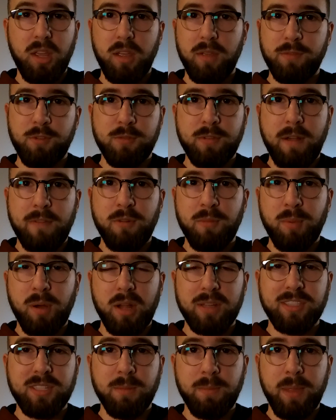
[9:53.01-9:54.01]
If you've ever
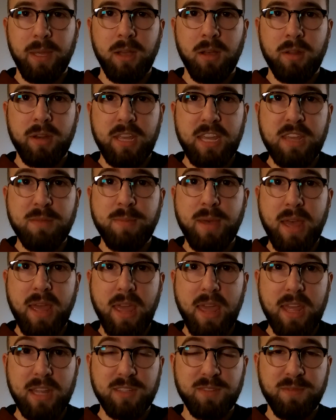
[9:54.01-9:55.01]
bought something on
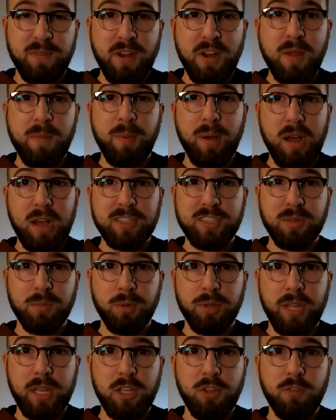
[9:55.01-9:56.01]
eBay, it's very
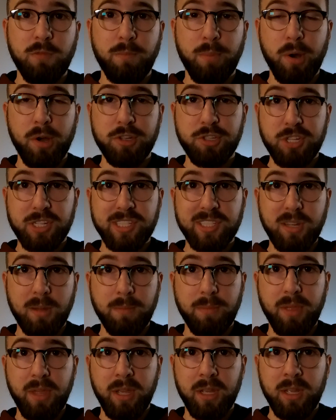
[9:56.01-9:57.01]
possible that you've purchased
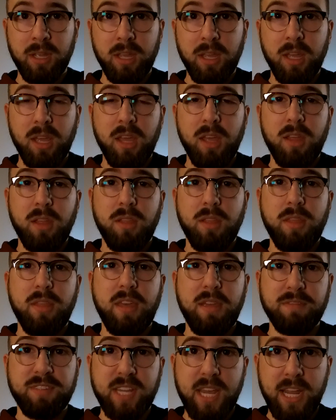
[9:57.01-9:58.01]
something
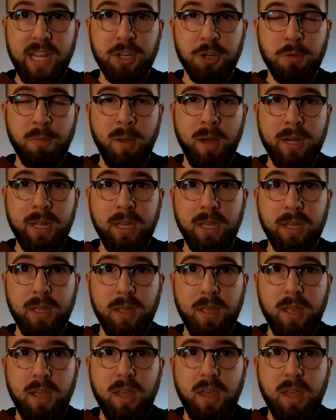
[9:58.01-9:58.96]
they've taken your money,